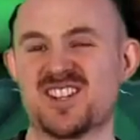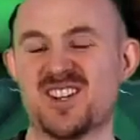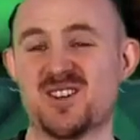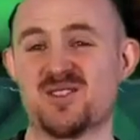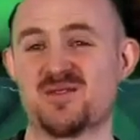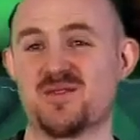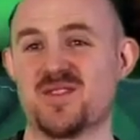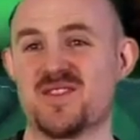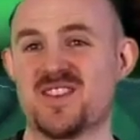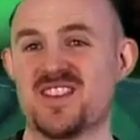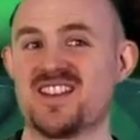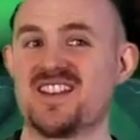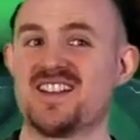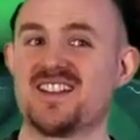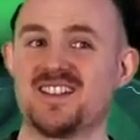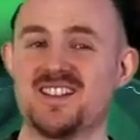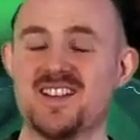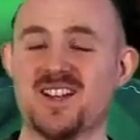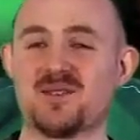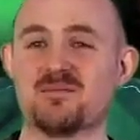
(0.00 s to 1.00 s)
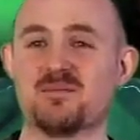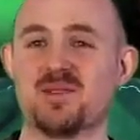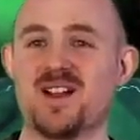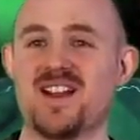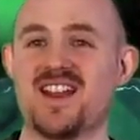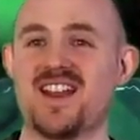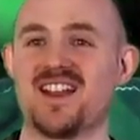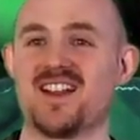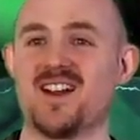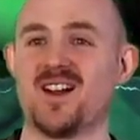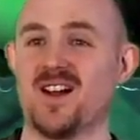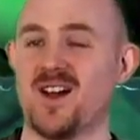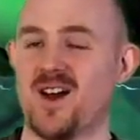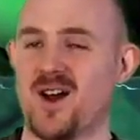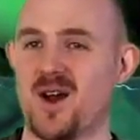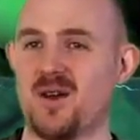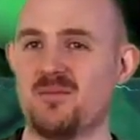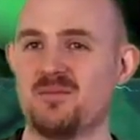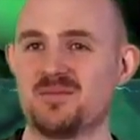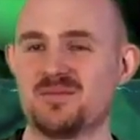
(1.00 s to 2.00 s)
So you can play it at
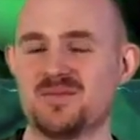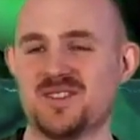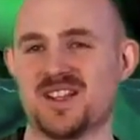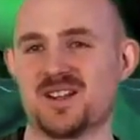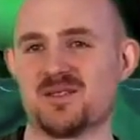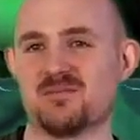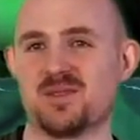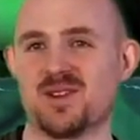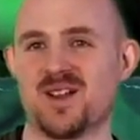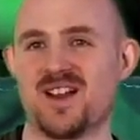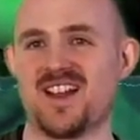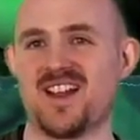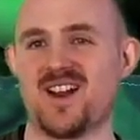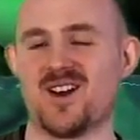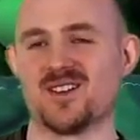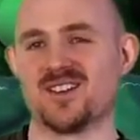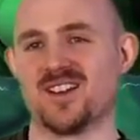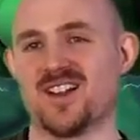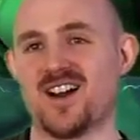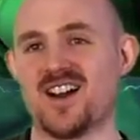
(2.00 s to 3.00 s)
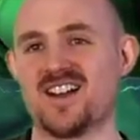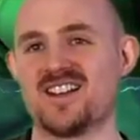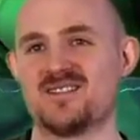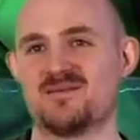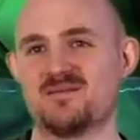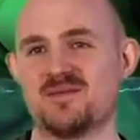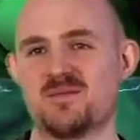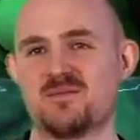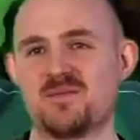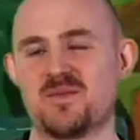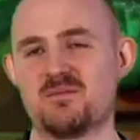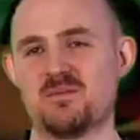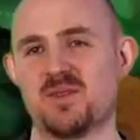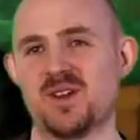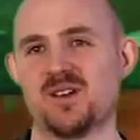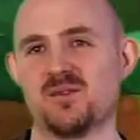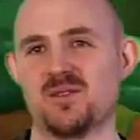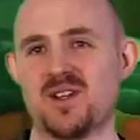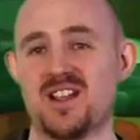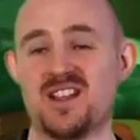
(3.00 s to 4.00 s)
home, you can play it online,
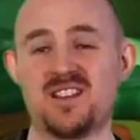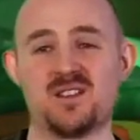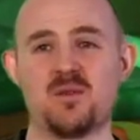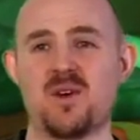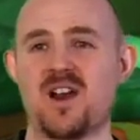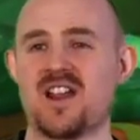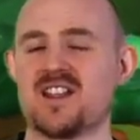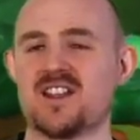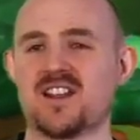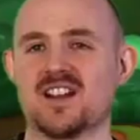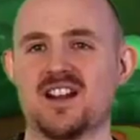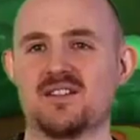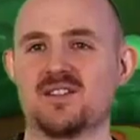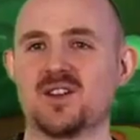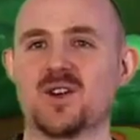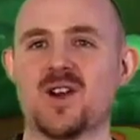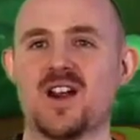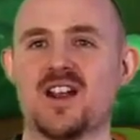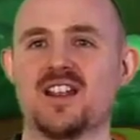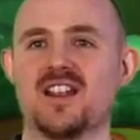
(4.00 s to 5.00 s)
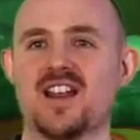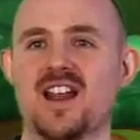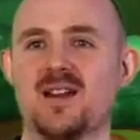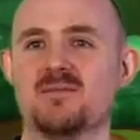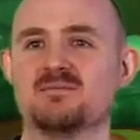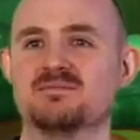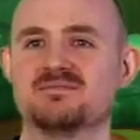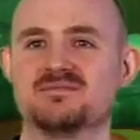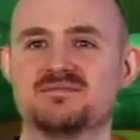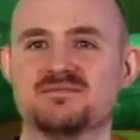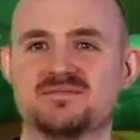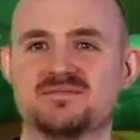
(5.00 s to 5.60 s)
but either way you can have a great game.